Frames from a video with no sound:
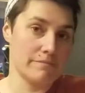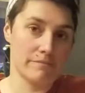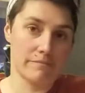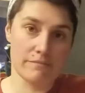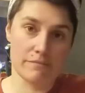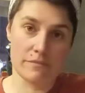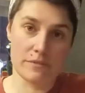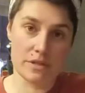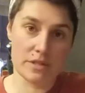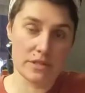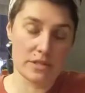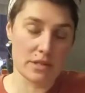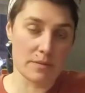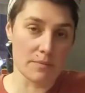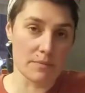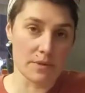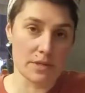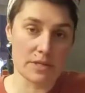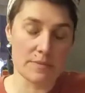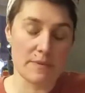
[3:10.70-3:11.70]

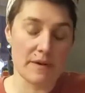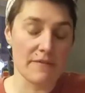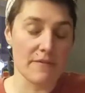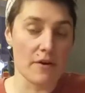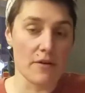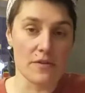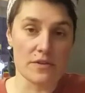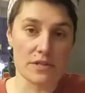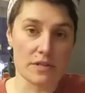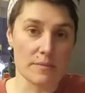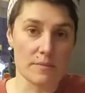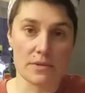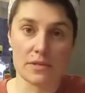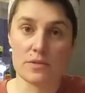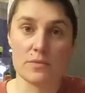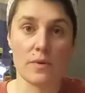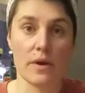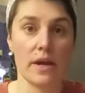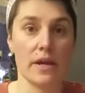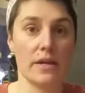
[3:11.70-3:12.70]
by far the
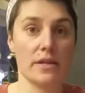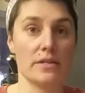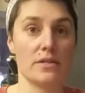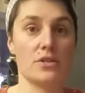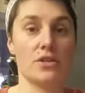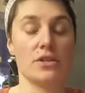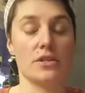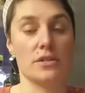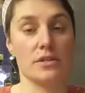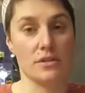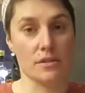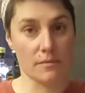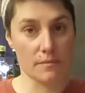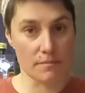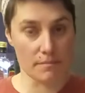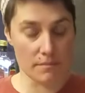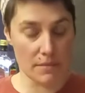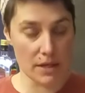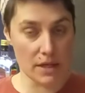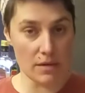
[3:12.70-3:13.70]
simplest way is just
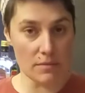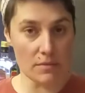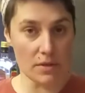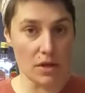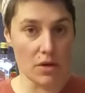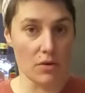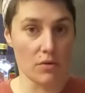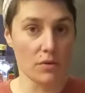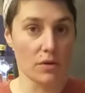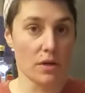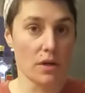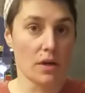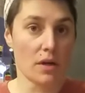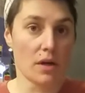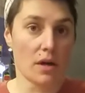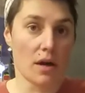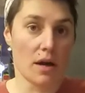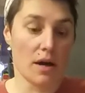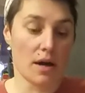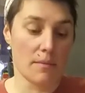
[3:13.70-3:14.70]
medium low.
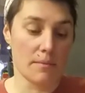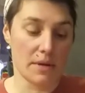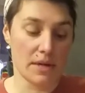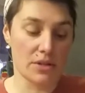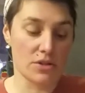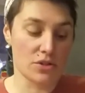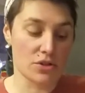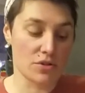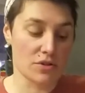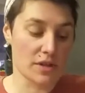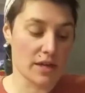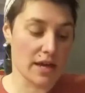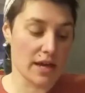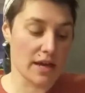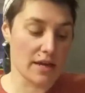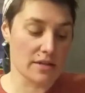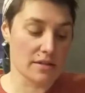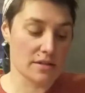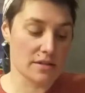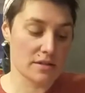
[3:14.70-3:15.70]
Make sure
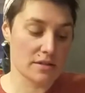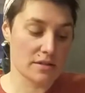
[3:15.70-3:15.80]
that